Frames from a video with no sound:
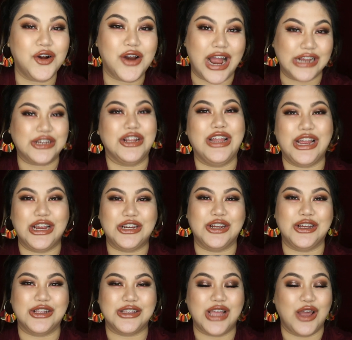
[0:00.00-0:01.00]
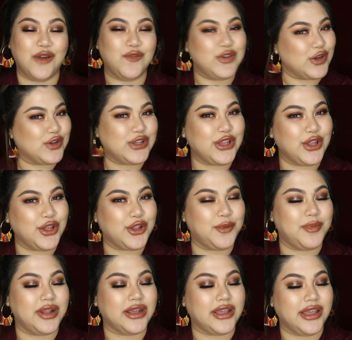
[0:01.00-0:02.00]
Congratulations, I've chosen you to
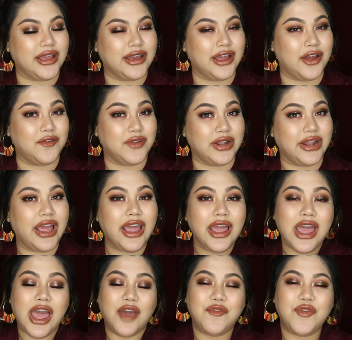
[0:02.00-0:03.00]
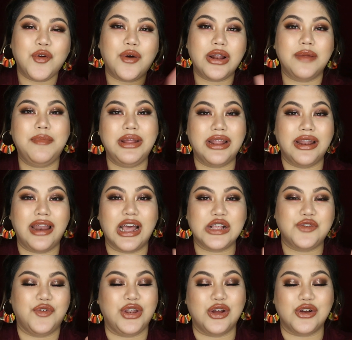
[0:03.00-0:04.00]
be the Kikay of the day. If you want to be the
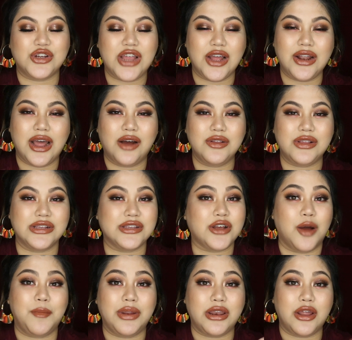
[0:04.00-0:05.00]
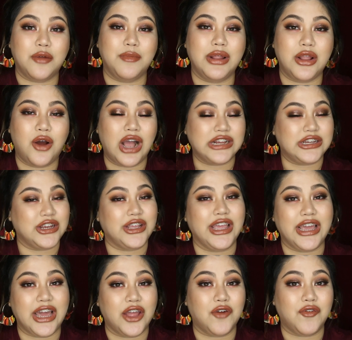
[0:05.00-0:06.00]
next video shout out, just comment down below
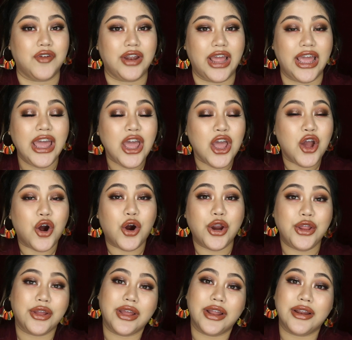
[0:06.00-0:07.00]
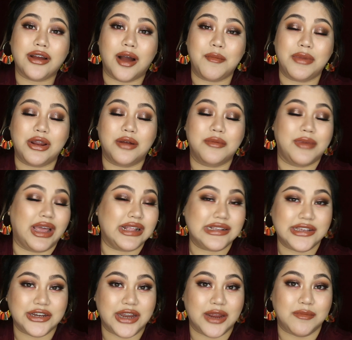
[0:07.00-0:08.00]
#Kikay of the day, or you can comment on my
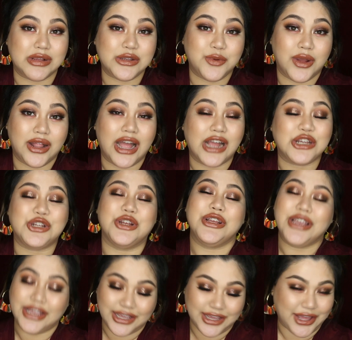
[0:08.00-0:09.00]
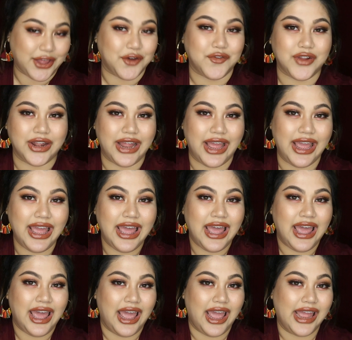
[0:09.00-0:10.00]
Instagram as well, #Kikay of the day,
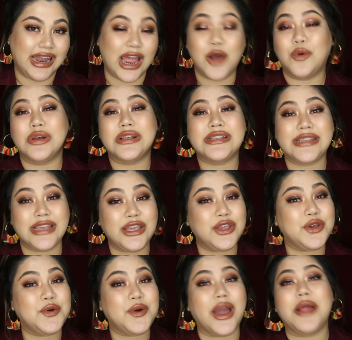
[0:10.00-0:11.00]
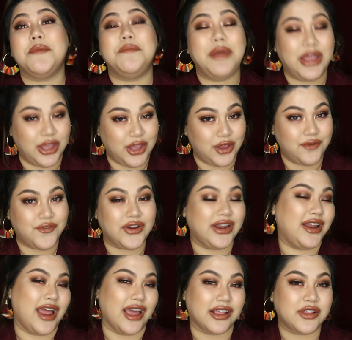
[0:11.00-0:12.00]
and I will see you and pick you for
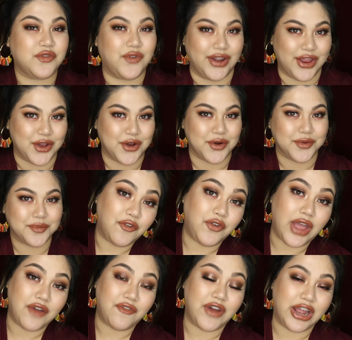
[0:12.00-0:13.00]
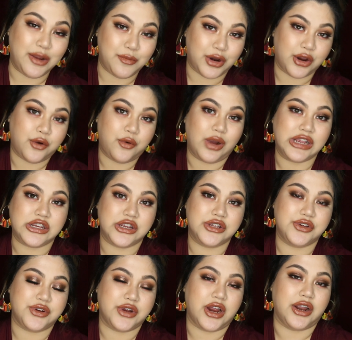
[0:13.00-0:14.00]
the next video. If you have any more
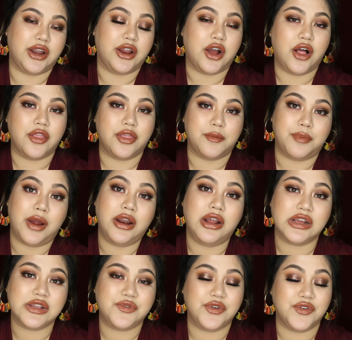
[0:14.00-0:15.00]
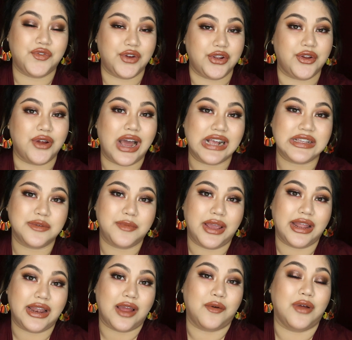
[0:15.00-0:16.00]
questions regarding all the products, feel free to ask
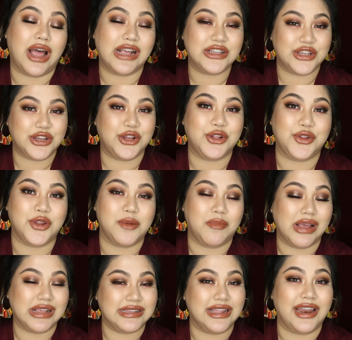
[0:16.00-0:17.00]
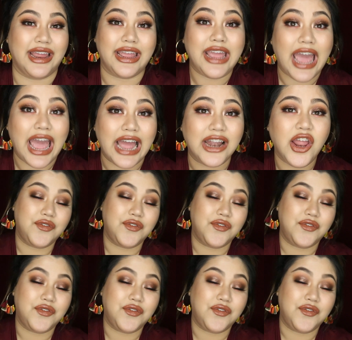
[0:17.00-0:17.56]
me and I will answer you to the best that I can.